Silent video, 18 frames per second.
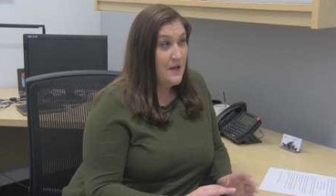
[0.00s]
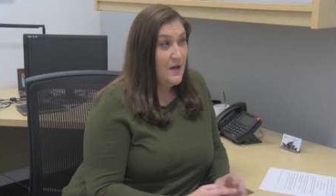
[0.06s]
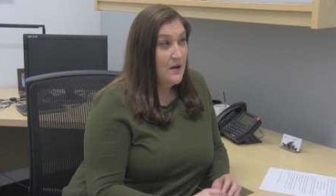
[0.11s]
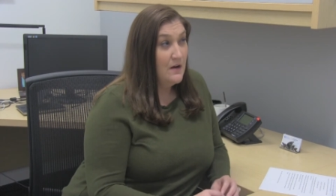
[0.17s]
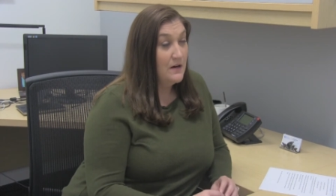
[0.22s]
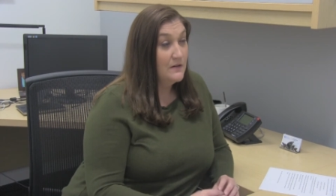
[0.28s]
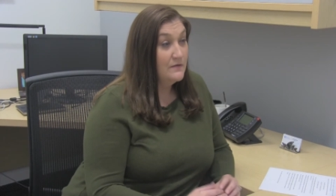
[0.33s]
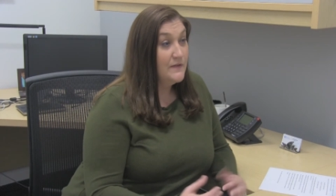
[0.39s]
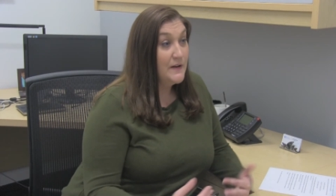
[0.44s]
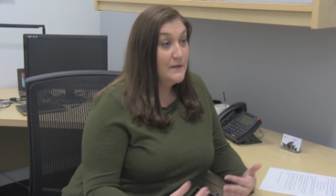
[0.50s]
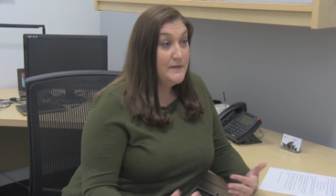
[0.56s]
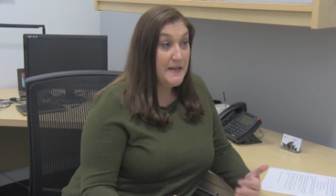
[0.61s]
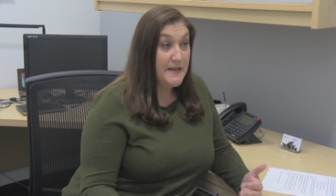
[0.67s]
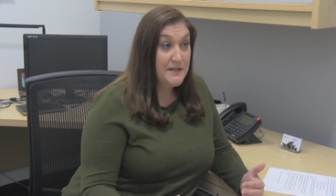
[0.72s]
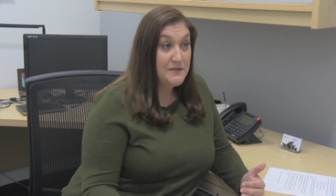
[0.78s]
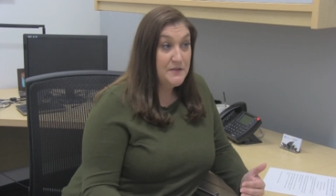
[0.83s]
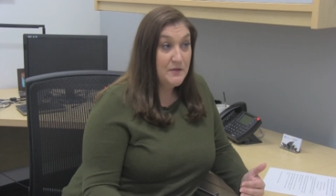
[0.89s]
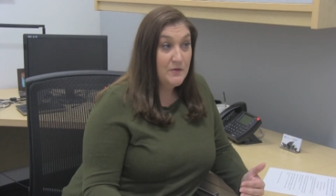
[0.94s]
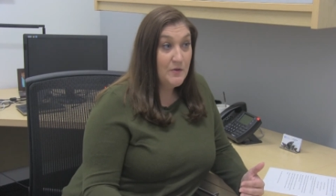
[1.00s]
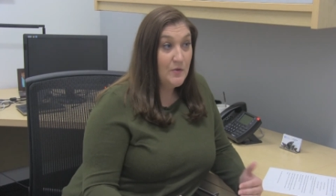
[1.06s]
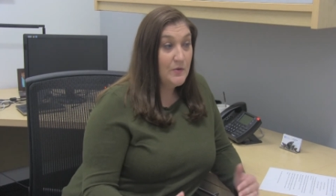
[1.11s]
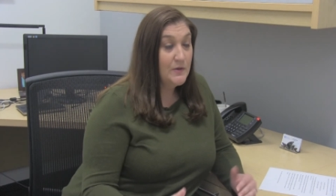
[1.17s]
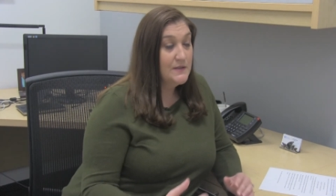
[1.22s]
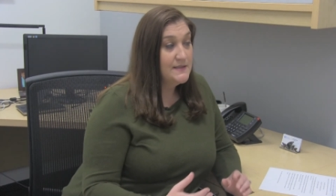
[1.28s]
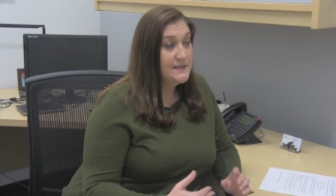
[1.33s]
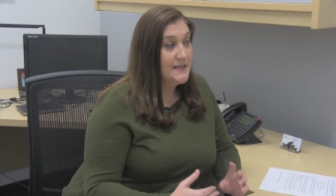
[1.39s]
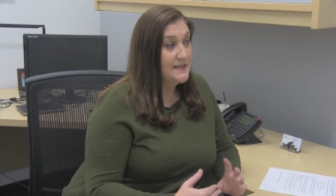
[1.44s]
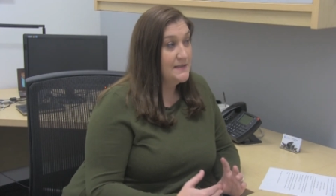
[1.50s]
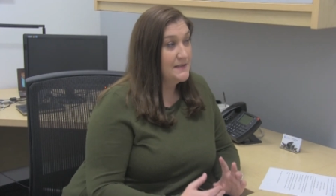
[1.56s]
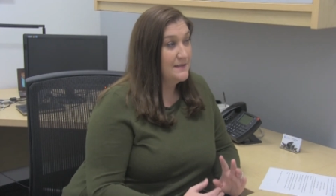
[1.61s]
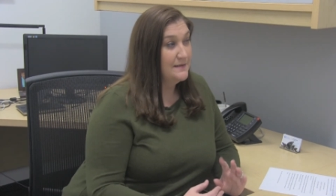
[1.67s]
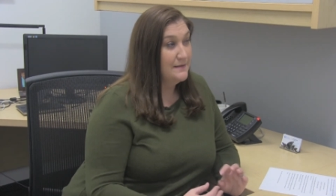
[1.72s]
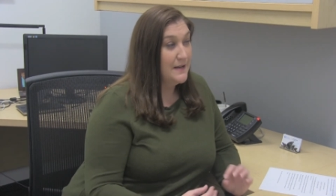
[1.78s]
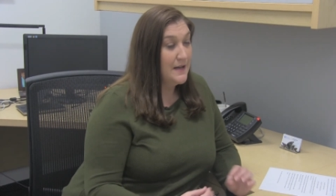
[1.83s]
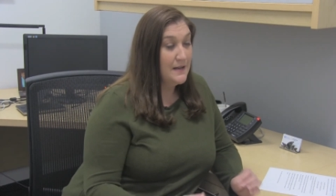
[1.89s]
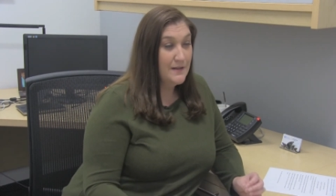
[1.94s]
Our foundation course has a
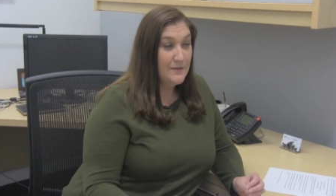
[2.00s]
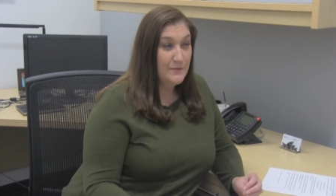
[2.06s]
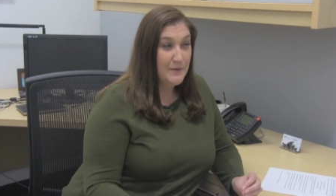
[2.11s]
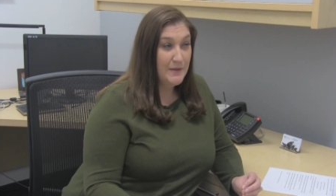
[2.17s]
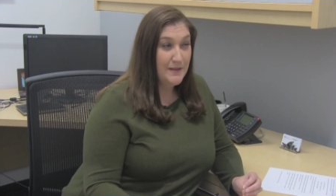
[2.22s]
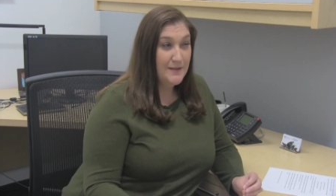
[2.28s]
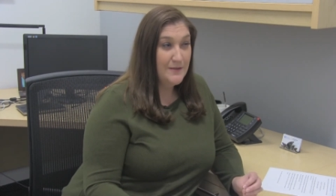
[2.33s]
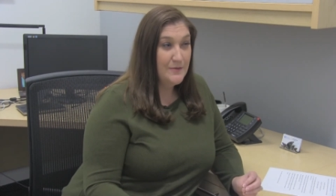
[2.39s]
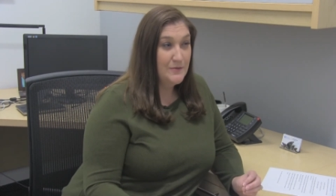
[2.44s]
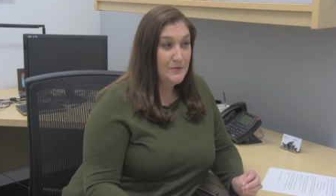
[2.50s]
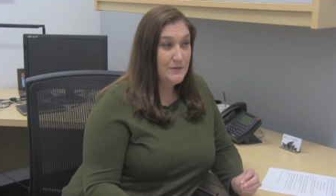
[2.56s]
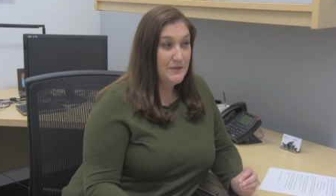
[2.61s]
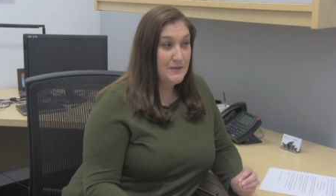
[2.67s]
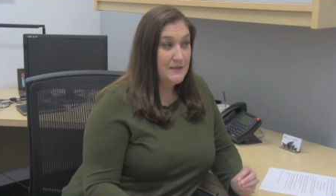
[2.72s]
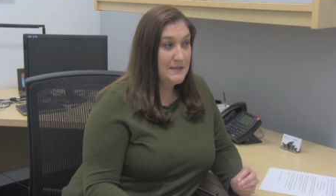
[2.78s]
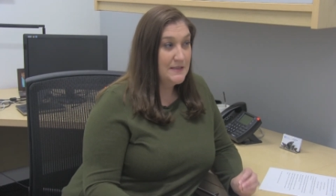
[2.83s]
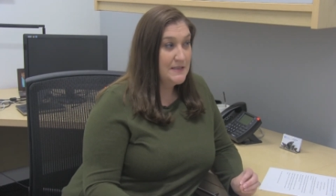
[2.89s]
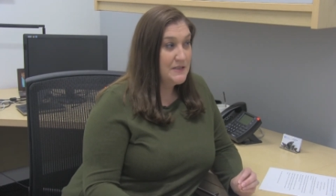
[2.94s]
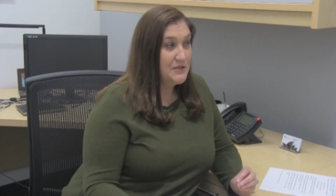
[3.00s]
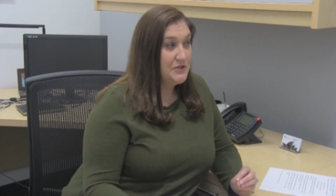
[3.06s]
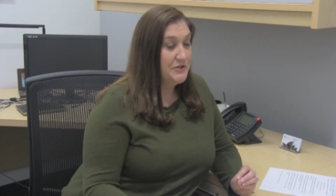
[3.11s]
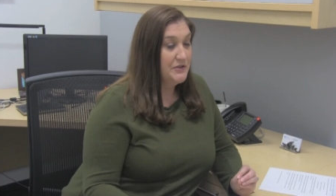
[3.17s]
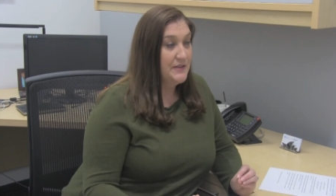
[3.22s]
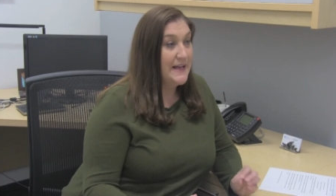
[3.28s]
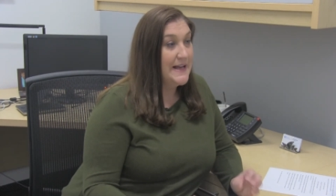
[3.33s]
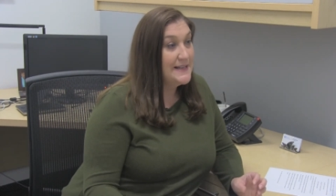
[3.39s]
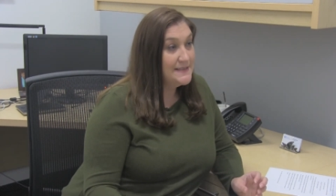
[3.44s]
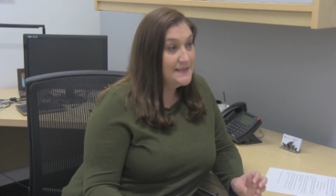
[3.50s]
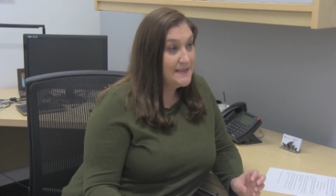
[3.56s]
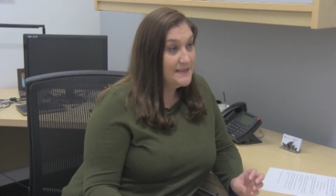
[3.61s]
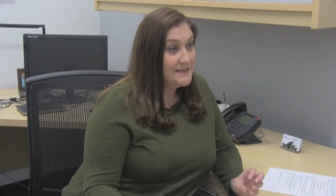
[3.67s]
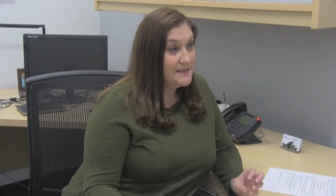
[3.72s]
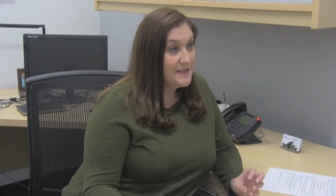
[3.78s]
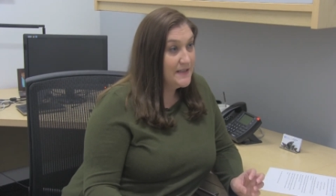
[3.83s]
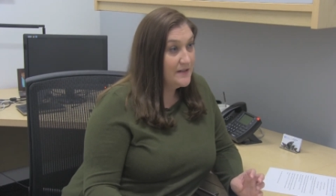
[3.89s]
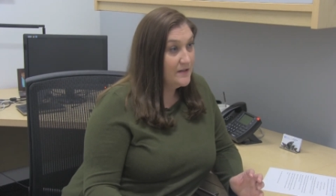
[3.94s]
lot of really cool additional
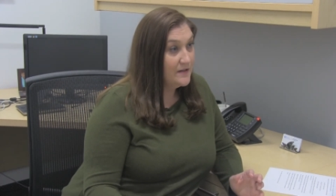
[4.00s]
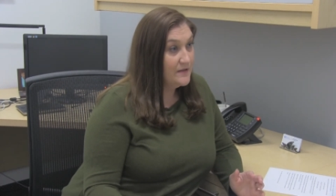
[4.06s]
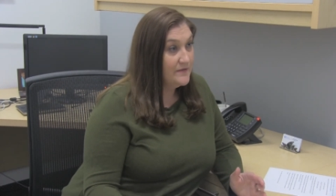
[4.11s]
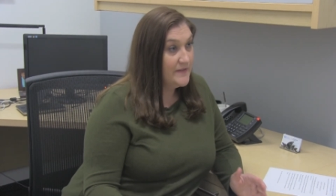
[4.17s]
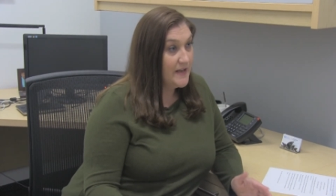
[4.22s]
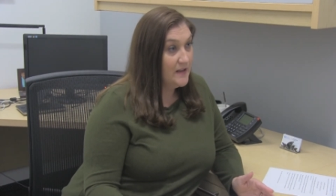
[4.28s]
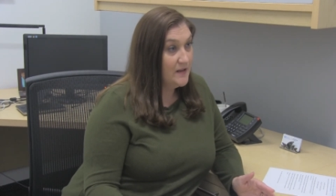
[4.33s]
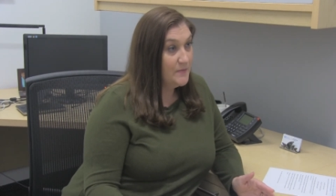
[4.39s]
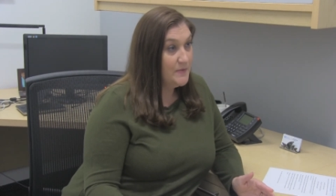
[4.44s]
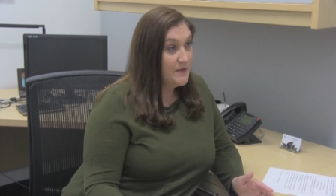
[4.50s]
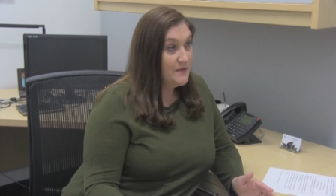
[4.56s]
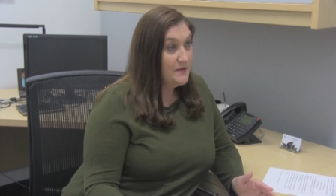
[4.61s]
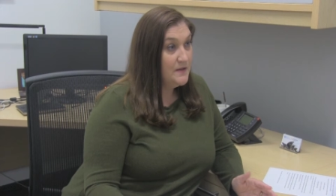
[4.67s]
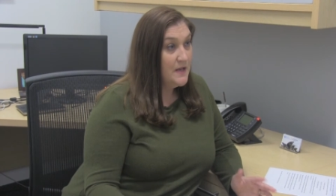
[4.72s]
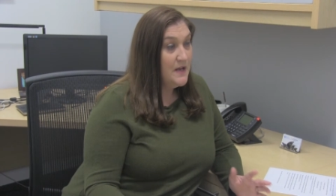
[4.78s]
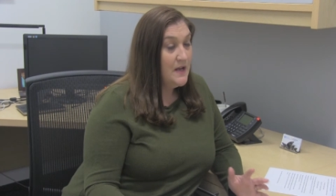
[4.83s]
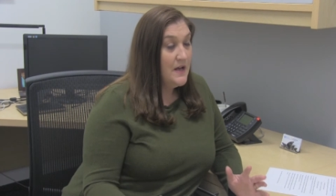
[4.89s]
assets that are available,